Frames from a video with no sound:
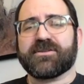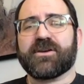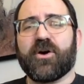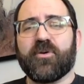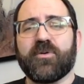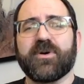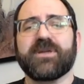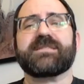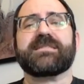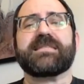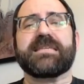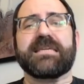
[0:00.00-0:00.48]

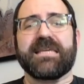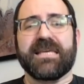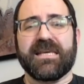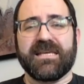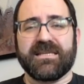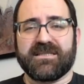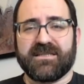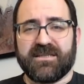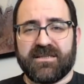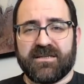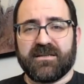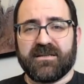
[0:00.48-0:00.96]
always the
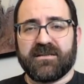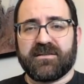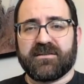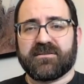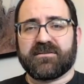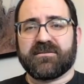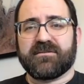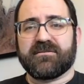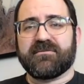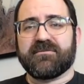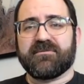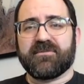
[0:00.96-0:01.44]

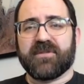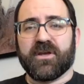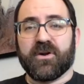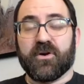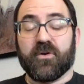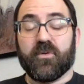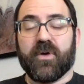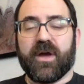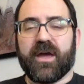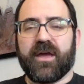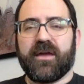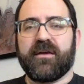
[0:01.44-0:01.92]
easiest, in
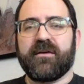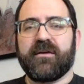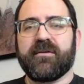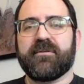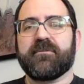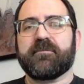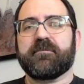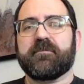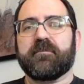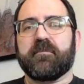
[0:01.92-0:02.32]
a way,